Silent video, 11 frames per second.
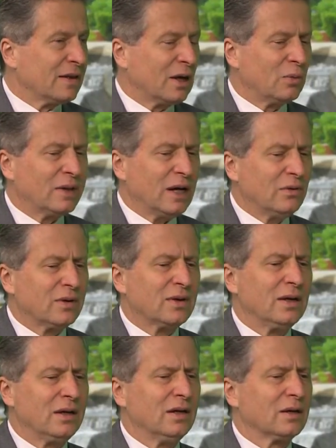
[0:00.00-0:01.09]
that without
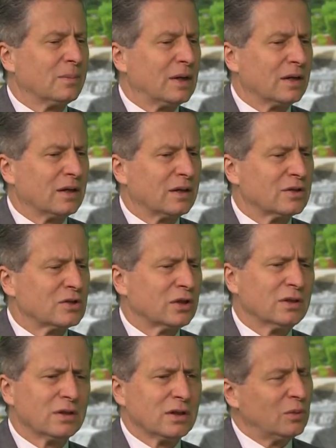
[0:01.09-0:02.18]
thinking about it, and
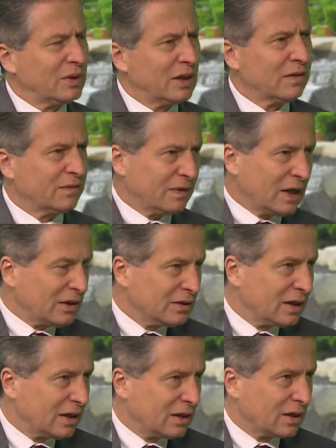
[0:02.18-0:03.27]
certainly without
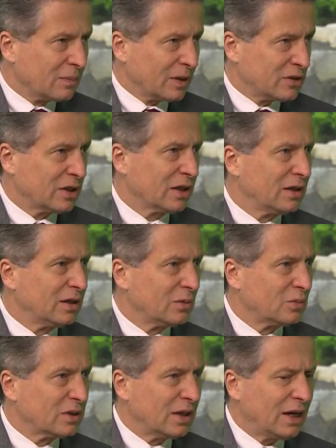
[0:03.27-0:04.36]
validating it by checking
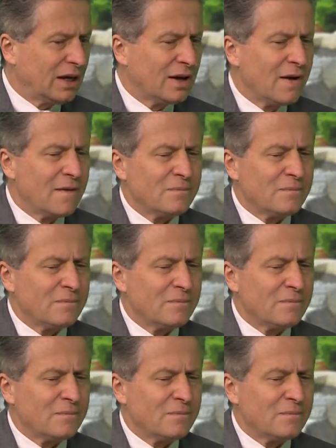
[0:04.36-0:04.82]
in with dad,